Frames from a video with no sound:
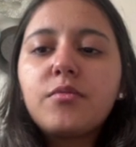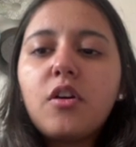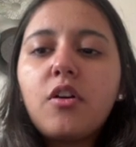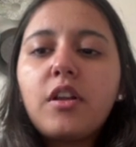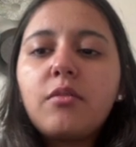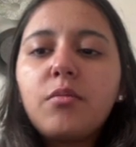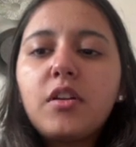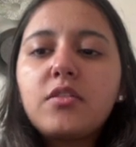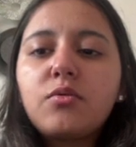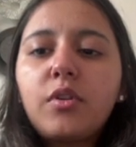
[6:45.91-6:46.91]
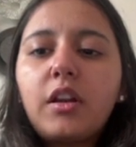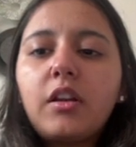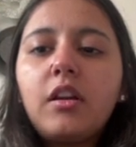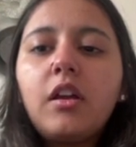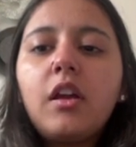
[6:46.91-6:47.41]
or administering
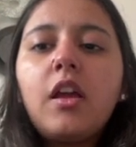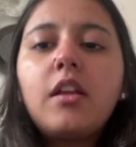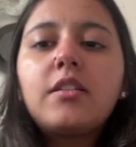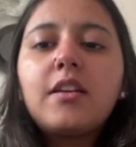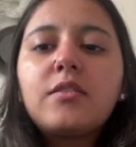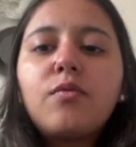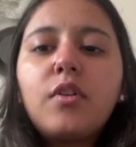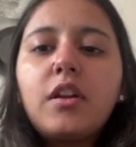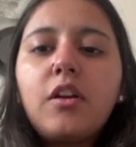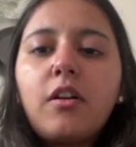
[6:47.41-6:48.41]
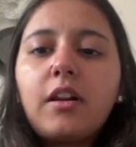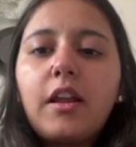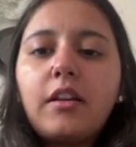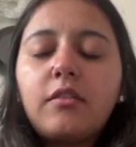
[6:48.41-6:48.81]
tests fully online.